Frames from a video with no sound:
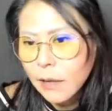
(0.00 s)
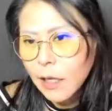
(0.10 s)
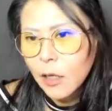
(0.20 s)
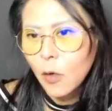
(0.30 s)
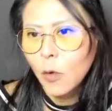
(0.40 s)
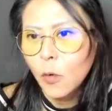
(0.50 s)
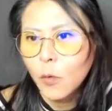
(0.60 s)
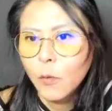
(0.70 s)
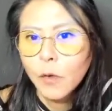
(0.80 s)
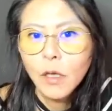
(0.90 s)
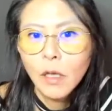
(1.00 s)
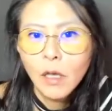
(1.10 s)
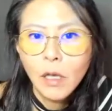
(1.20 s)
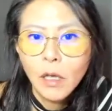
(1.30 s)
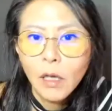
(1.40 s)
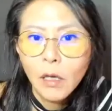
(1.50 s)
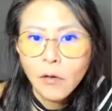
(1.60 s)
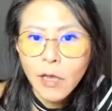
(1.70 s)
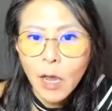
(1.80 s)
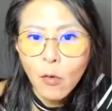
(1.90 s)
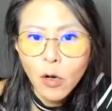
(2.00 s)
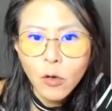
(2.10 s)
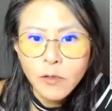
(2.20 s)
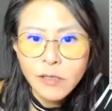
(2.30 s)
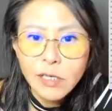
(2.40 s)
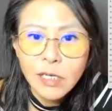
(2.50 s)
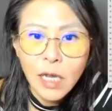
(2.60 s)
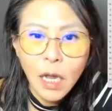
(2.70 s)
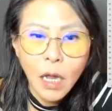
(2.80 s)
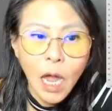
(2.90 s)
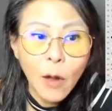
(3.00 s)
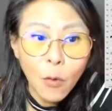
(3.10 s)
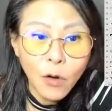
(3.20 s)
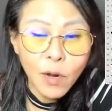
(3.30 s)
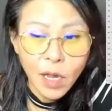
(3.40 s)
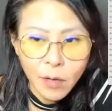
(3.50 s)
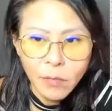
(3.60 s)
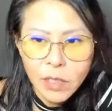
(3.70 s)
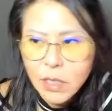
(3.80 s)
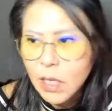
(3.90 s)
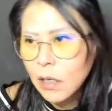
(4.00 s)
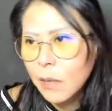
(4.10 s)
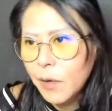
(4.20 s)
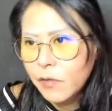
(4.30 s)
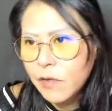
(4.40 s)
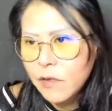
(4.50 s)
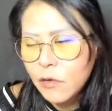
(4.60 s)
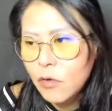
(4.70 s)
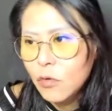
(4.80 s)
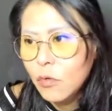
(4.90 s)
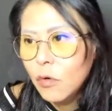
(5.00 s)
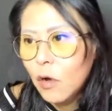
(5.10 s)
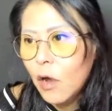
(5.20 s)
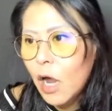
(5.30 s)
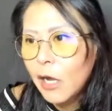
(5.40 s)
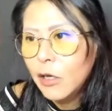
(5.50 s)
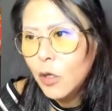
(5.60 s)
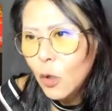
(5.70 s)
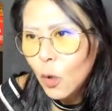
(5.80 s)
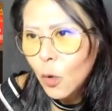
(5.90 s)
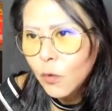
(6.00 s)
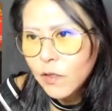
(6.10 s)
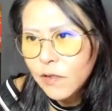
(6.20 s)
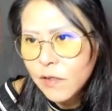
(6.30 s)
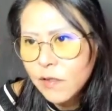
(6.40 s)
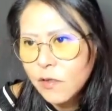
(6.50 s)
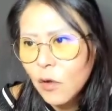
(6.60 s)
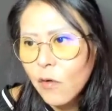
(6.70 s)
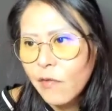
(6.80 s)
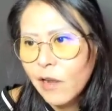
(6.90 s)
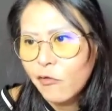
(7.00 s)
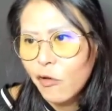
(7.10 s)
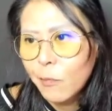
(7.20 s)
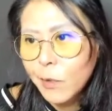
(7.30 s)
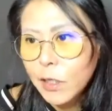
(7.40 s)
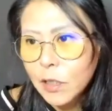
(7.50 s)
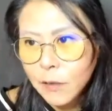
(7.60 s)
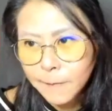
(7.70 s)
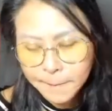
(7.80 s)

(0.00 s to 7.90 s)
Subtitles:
Thank you. Okay, I want to see, I want to help Li Yan about this issue. I know this is sort of like troubling her.